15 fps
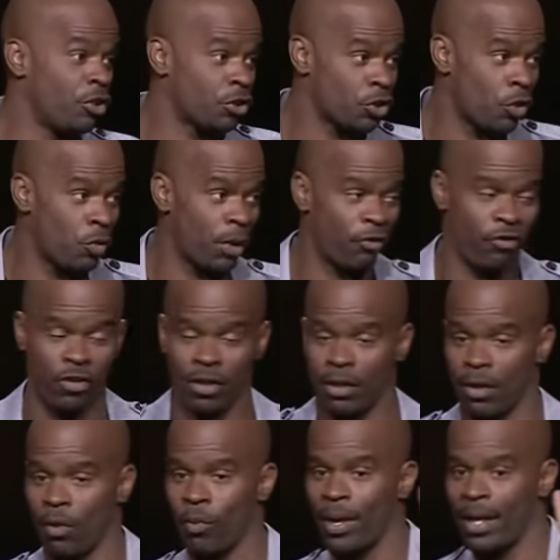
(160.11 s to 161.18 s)
years old, I
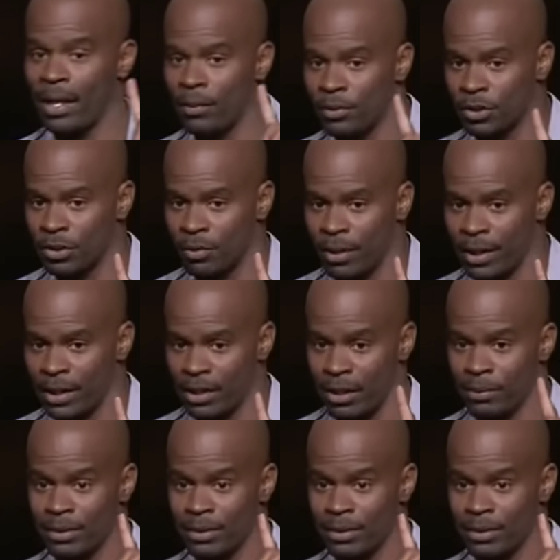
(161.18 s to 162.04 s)
figured out why he was so angry.